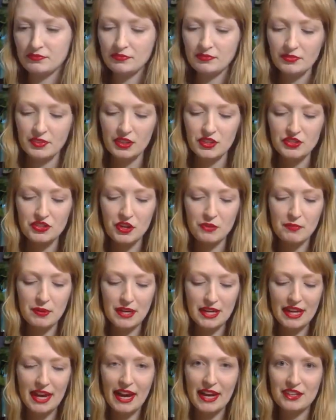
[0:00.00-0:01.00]
So
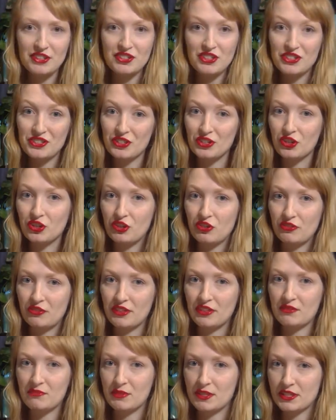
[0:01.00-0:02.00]
pH is a
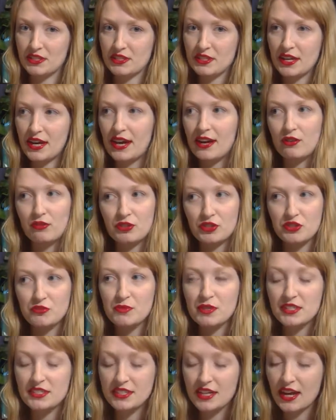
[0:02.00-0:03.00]
logarithmic scale, which
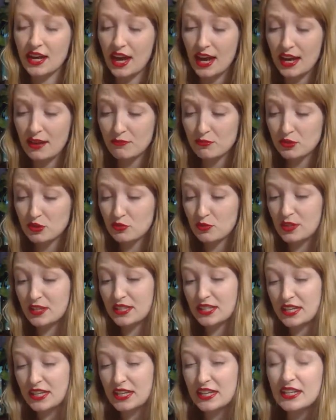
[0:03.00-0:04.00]
means that between
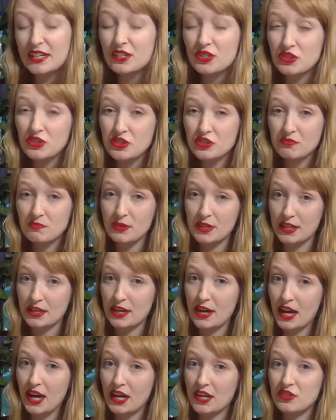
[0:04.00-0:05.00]
each
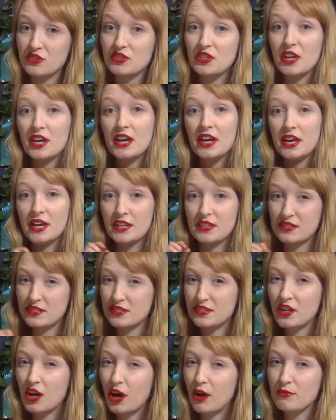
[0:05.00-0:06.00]
pH, it's
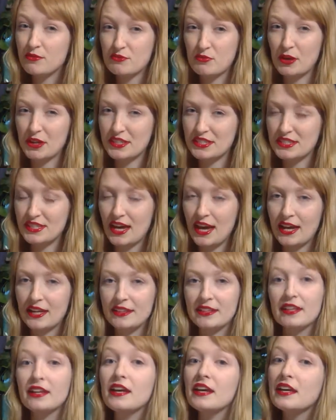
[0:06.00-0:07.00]
times by 10.
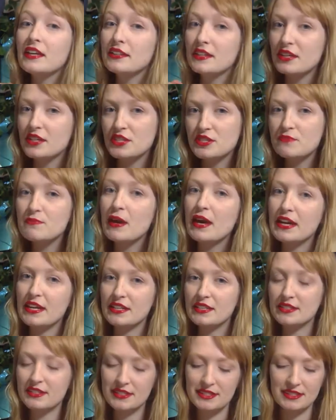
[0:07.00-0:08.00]
This
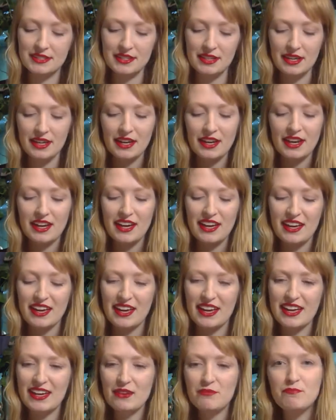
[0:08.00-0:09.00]
makes it
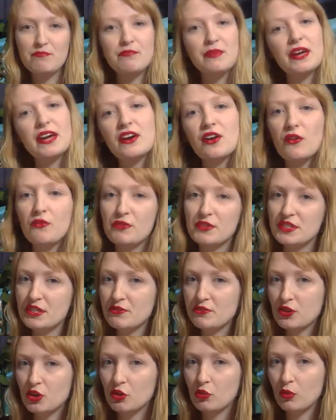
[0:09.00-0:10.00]
a bit of a
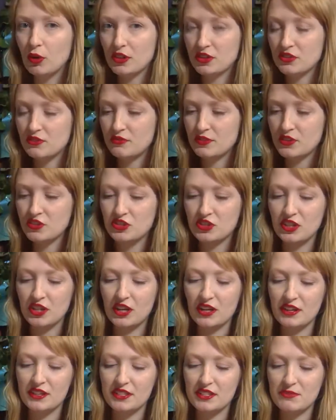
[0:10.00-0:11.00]
difficult one to
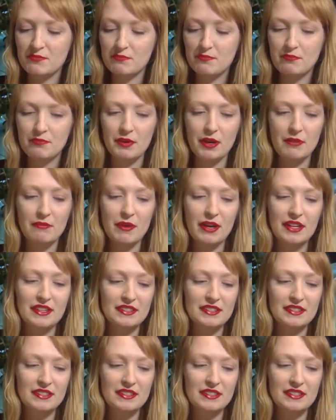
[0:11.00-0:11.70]
visualise, but it makes